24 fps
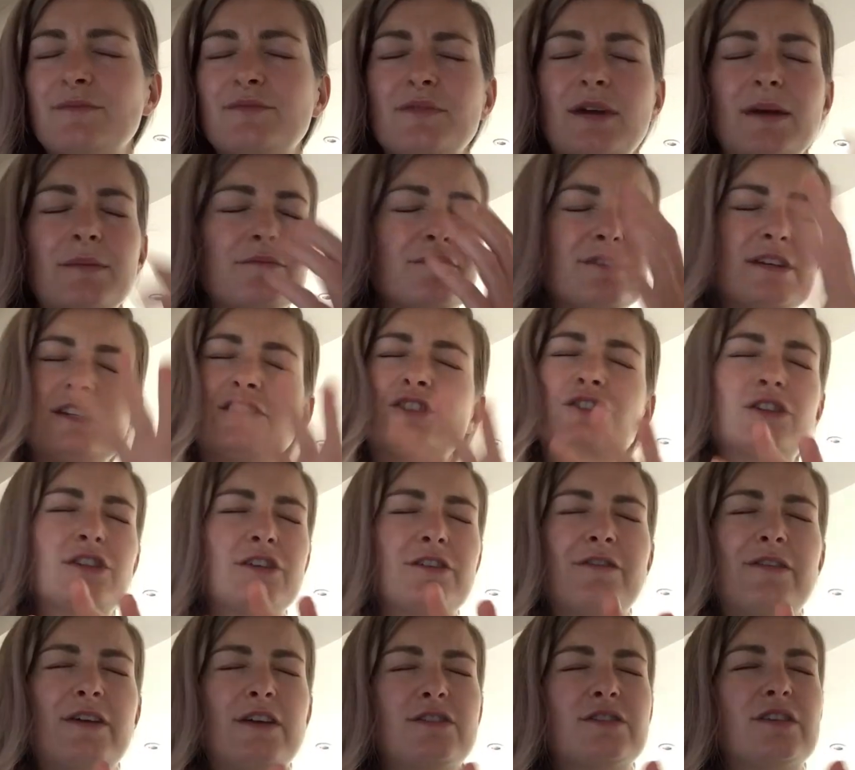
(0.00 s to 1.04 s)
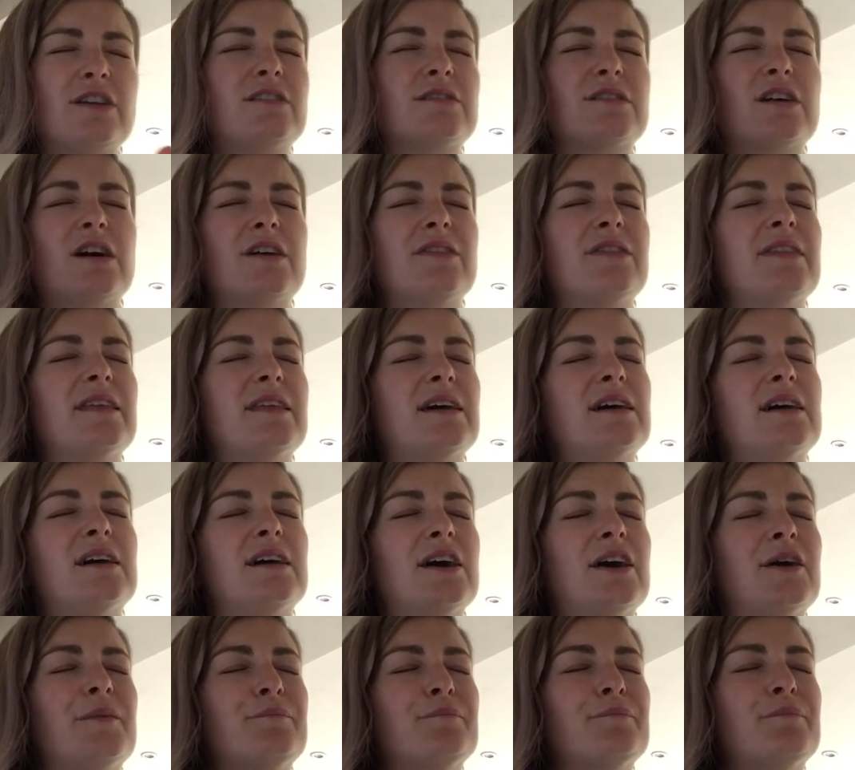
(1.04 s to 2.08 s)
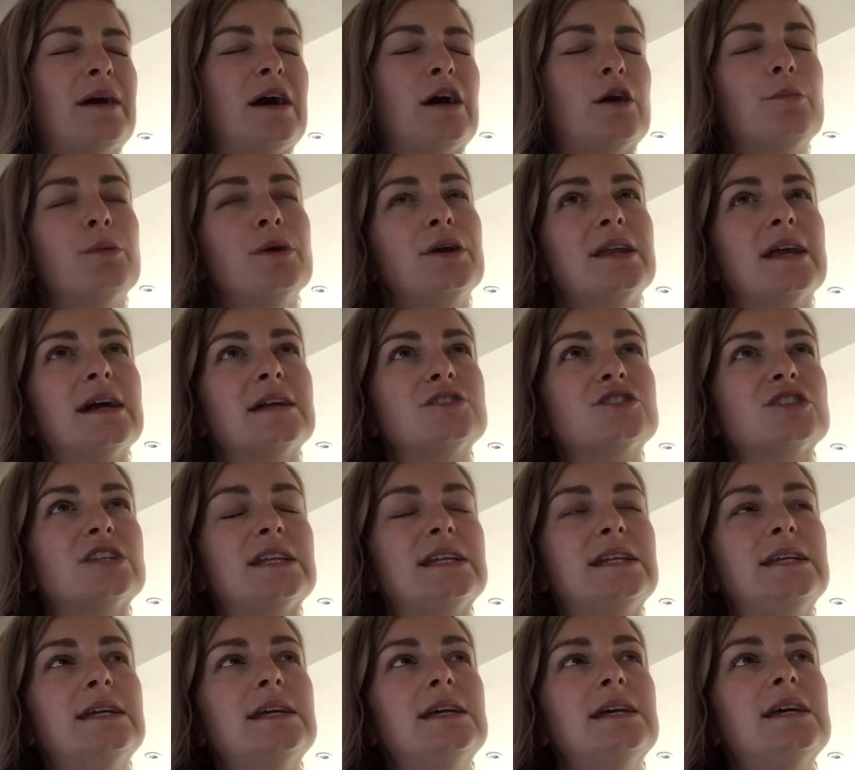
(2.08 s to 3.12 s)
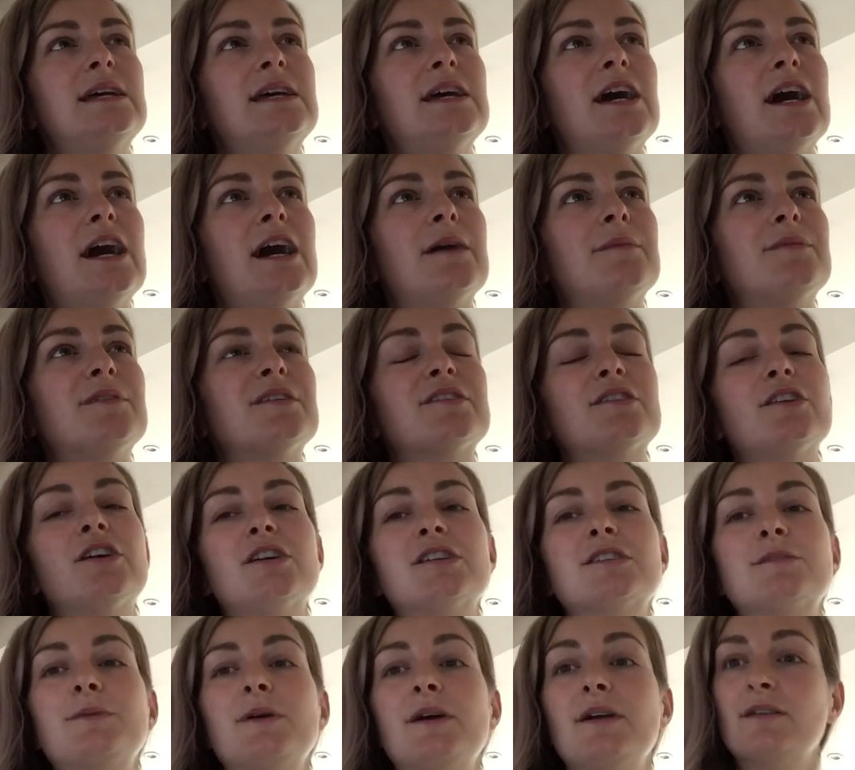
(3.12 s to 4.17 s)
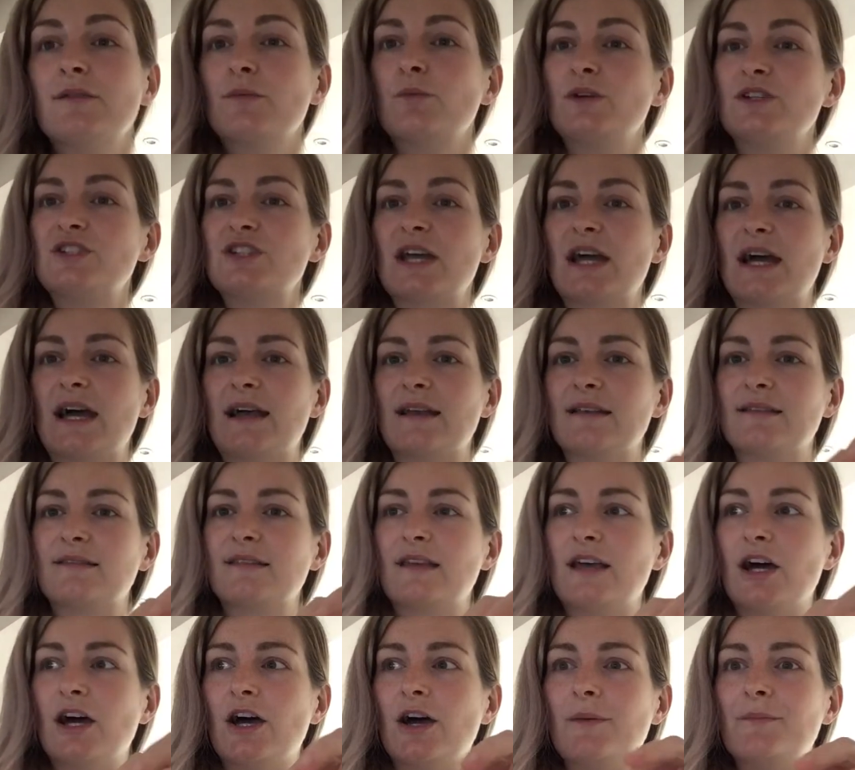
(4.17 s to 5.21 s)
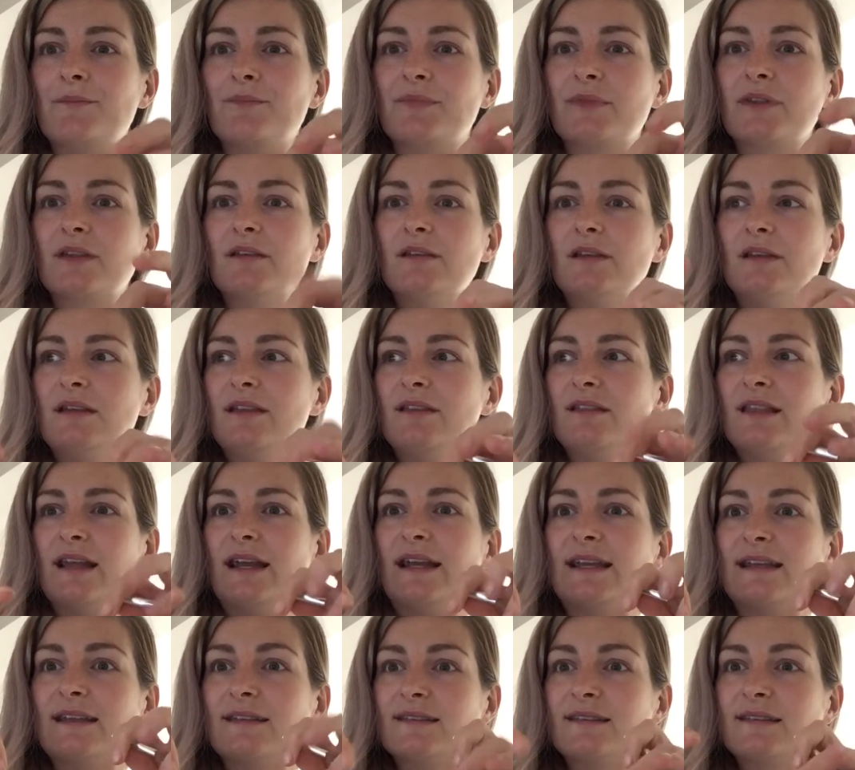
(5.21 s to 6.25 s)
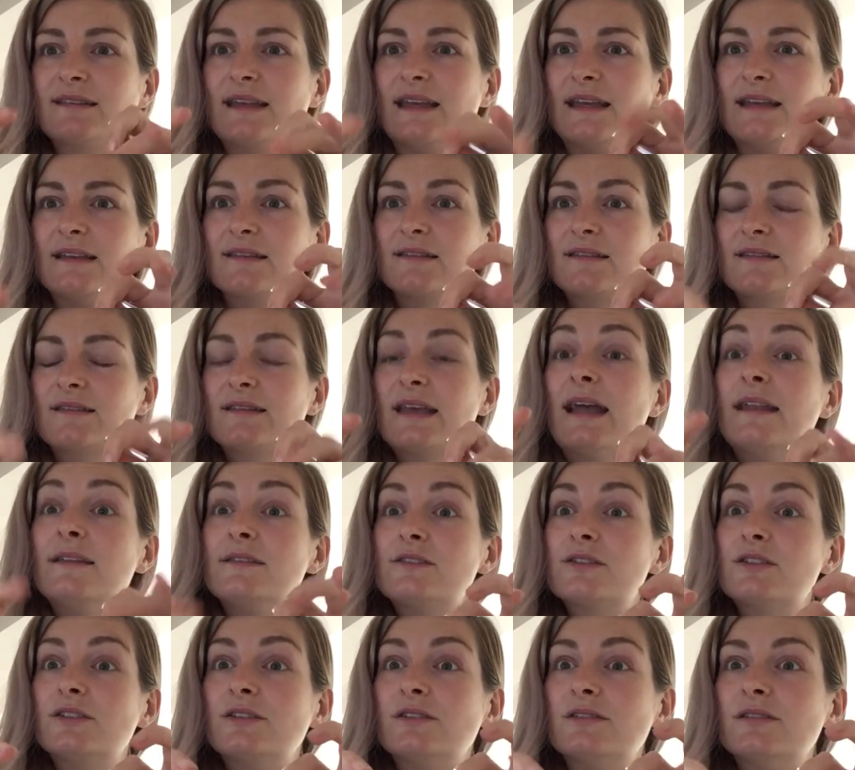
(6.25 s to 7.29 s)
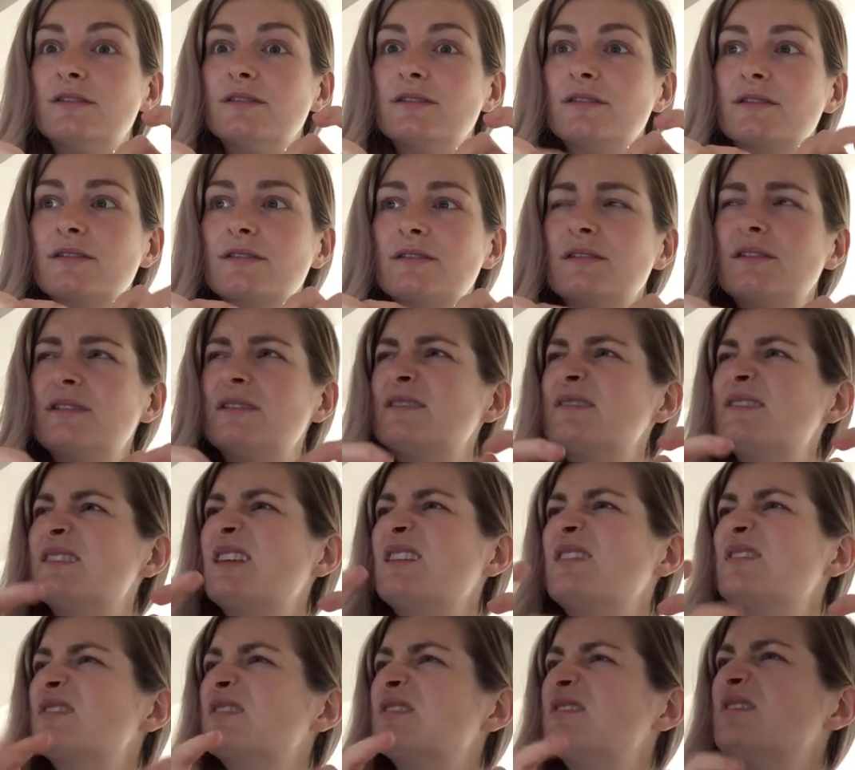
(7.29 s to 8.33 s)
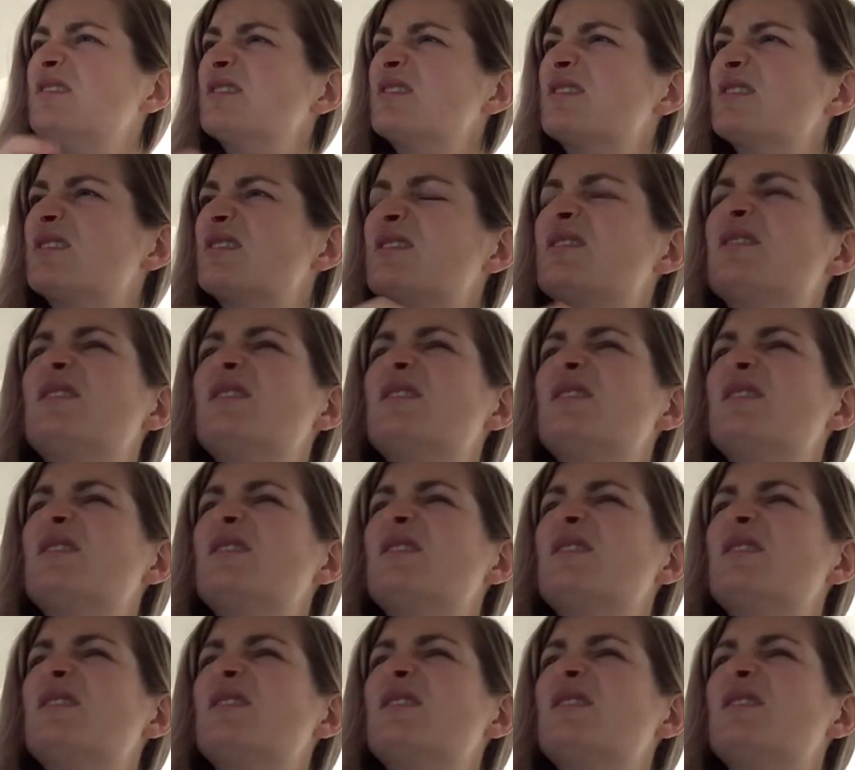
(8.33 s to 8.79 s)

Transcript: I'm pretty sure there are photos on the PowerPoint actually. There's an octopus which has like its tentacles. Tentacles?